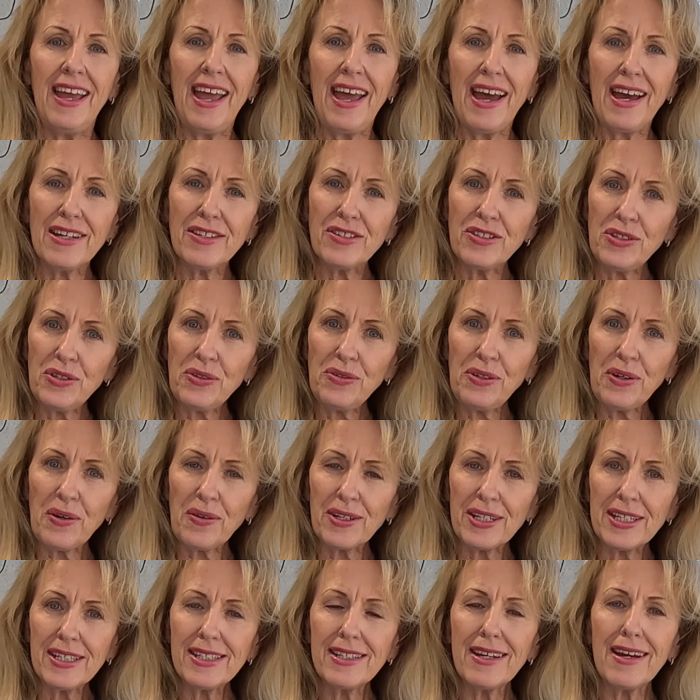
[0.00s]
As you
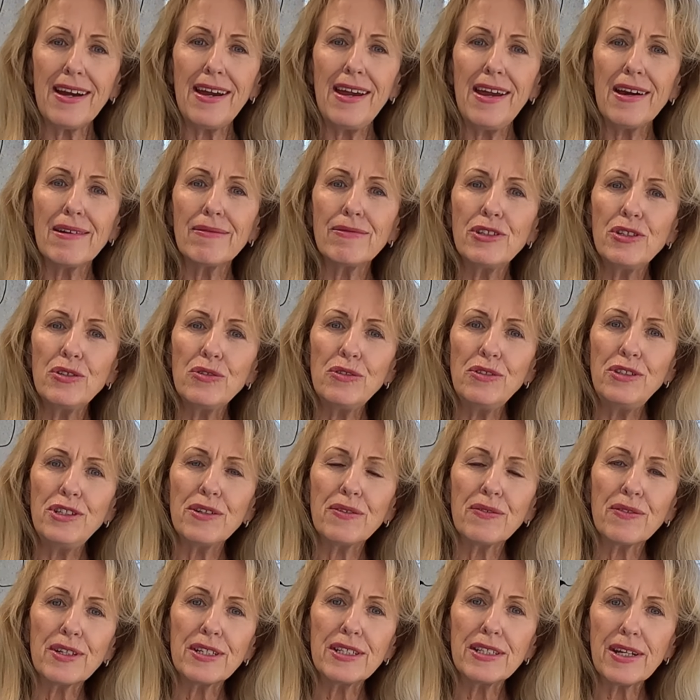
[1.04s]
noticed, I have 2
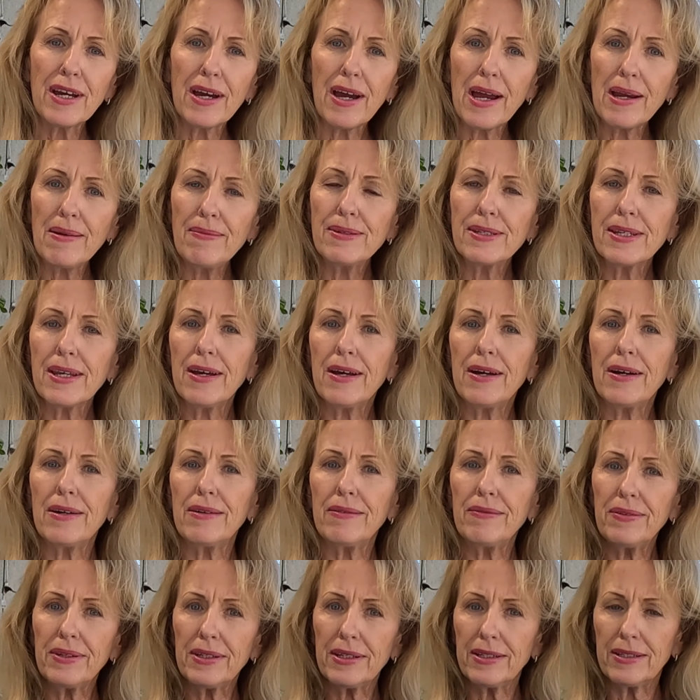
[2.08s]
different types
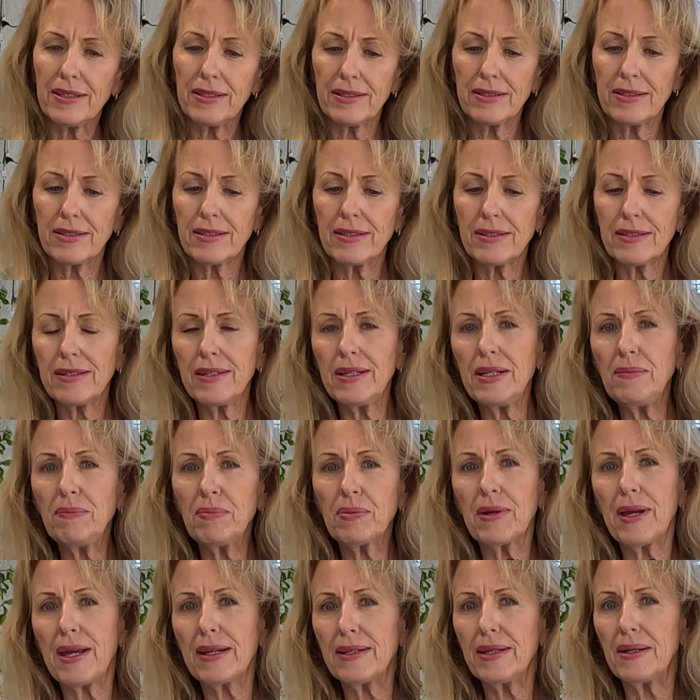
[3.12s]
of seed
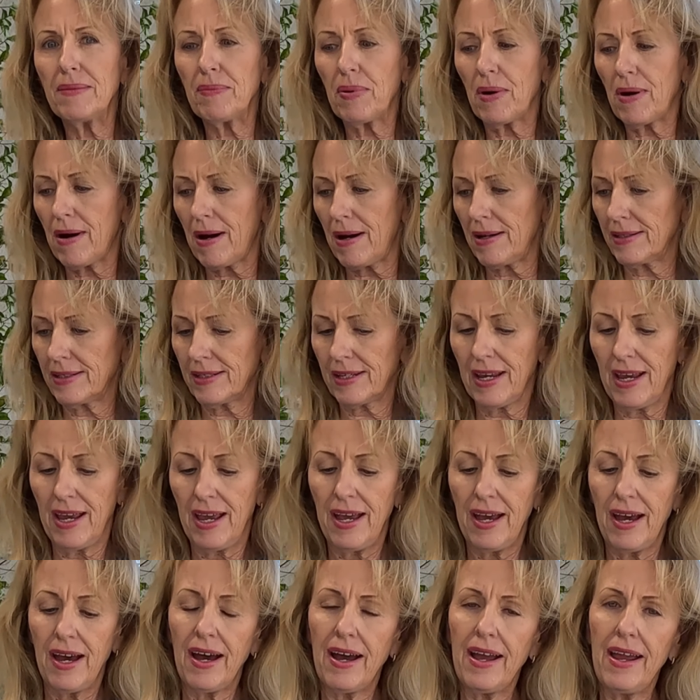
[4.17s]
planting pots.
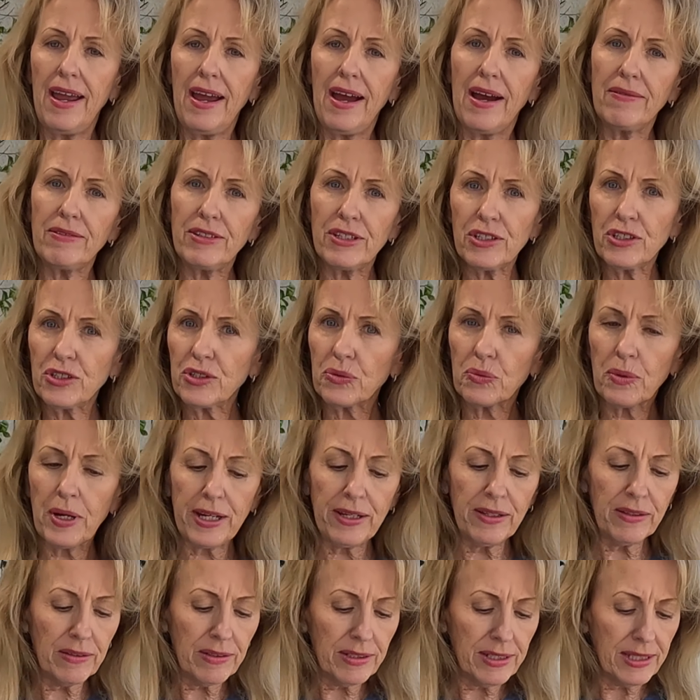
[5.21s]
I have just your
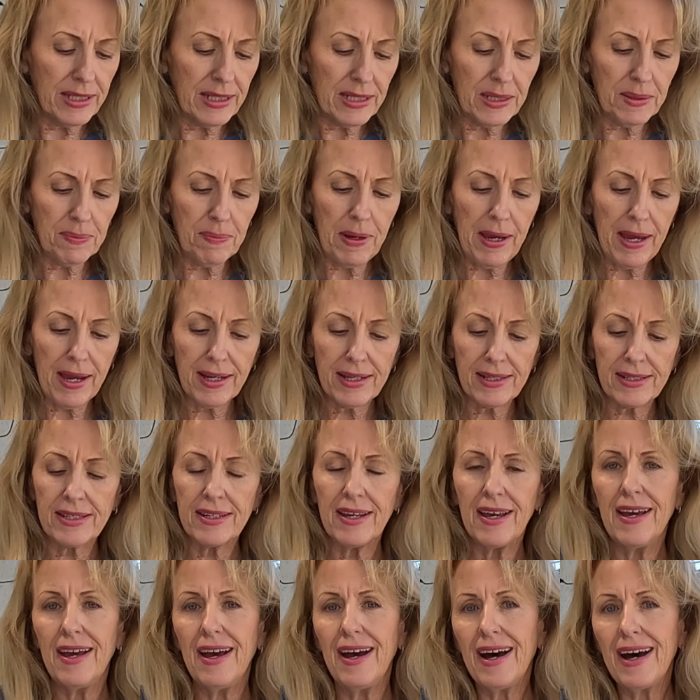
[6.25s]
regular
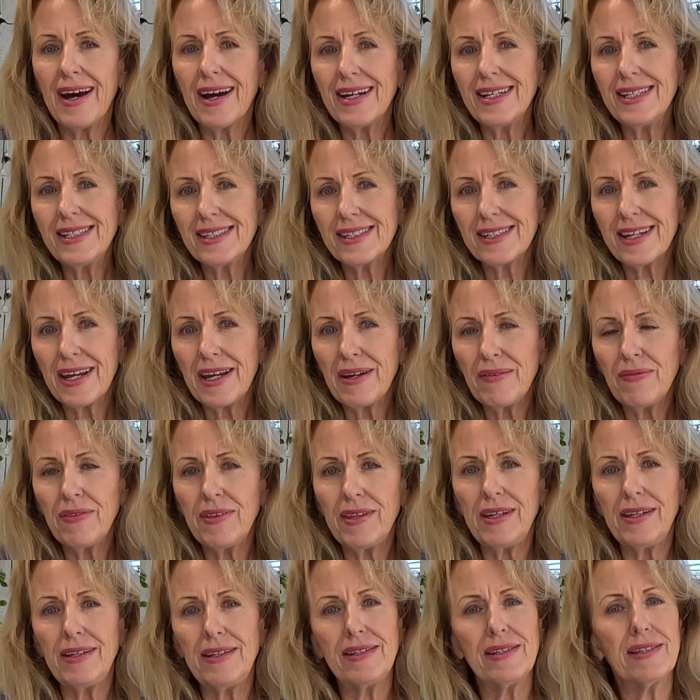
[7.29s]
6-packs. I save
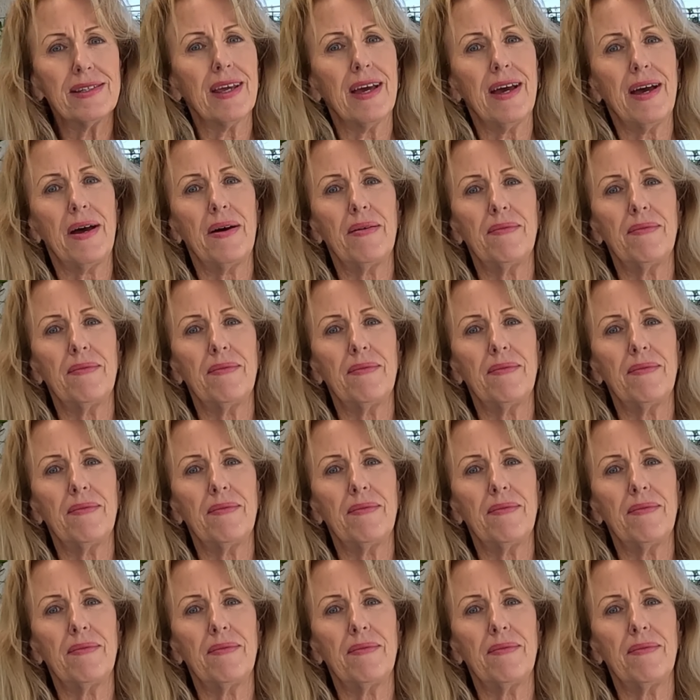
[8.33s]
these